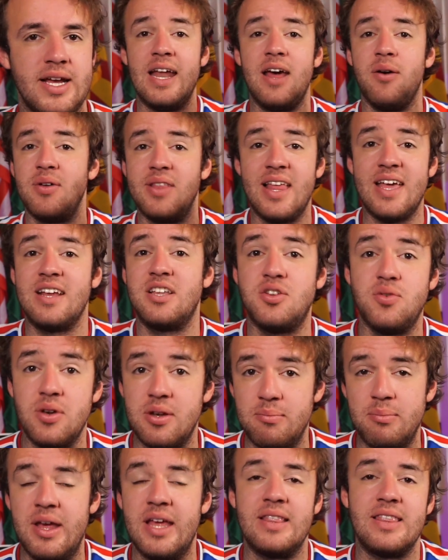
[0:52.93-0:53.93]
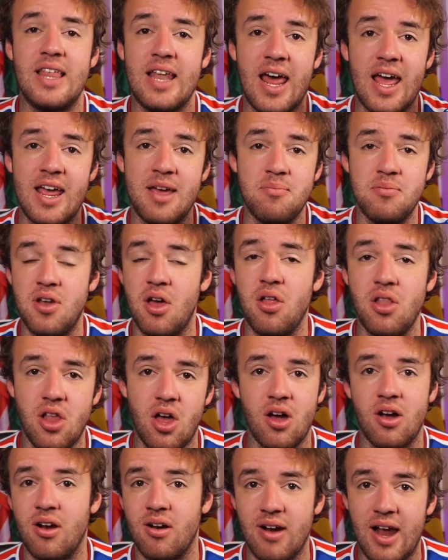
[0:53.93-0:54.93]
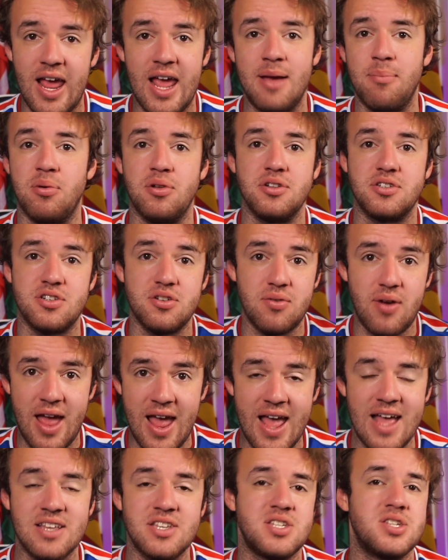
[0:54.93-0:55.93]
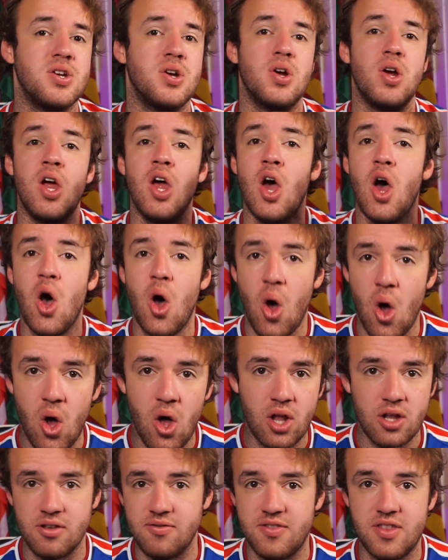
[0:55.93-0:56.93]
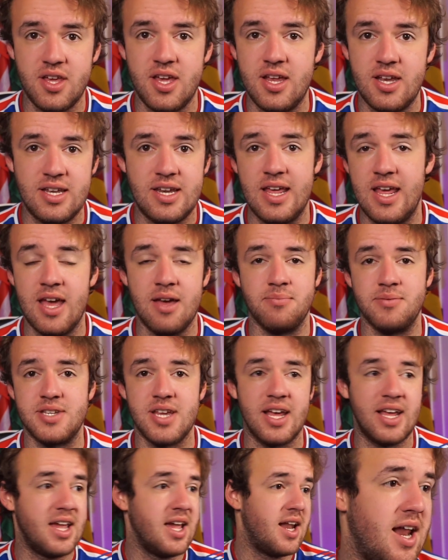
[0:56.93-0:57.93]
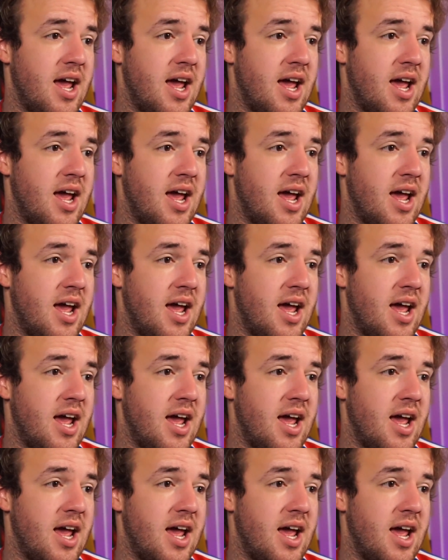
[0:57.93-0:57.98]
And I would like to admit that I am no longer able to answer all of the DMs I get.